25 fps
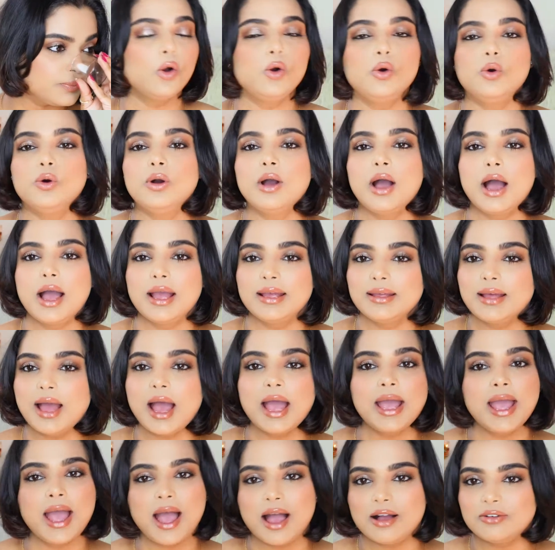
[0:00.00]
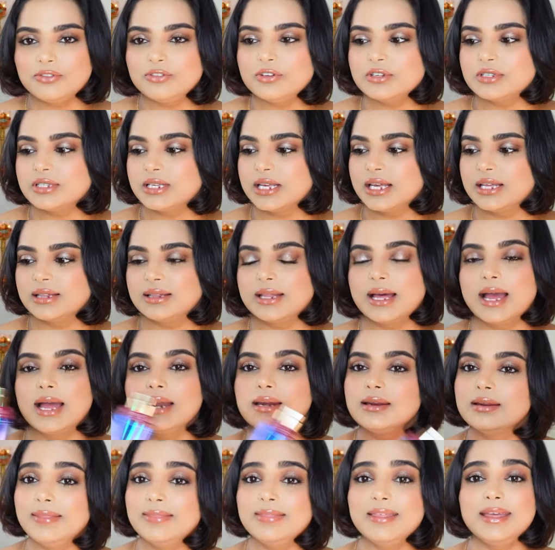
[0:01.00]
Oh, I have to say
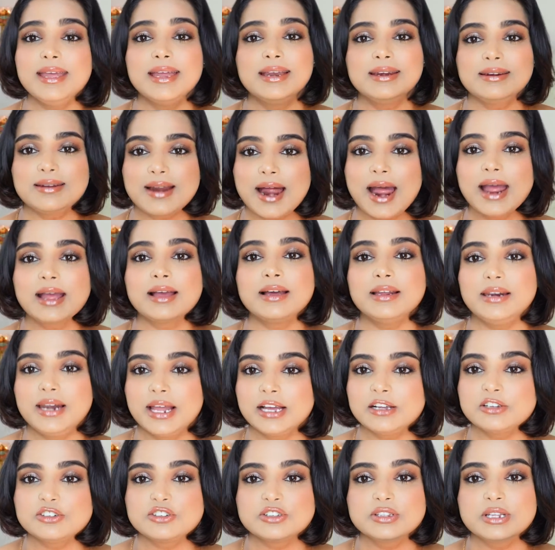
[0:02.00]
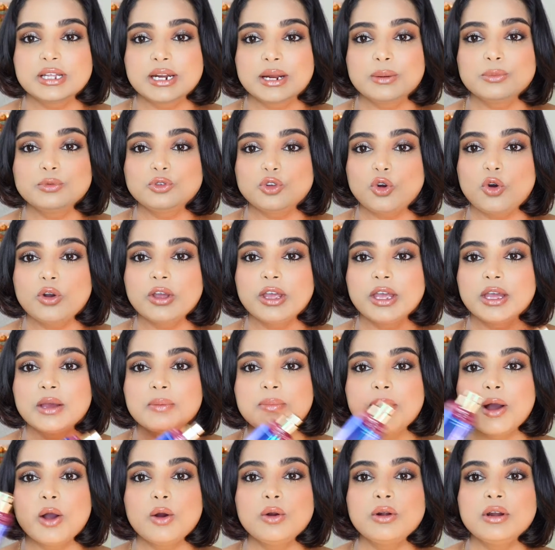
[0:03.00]
that in the entire collection that I'm talking
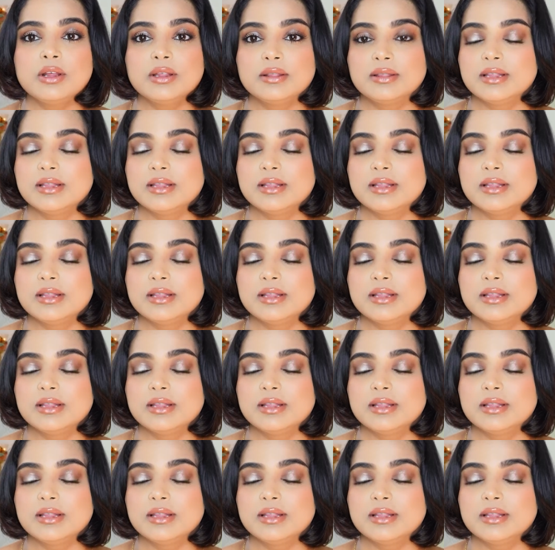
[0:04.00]
about,